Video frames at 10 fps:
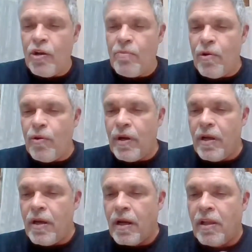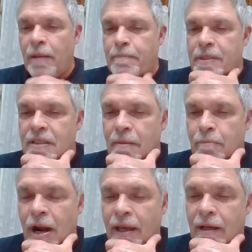New Moon, Eclipse,
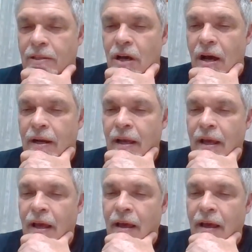and Breaking Dawn.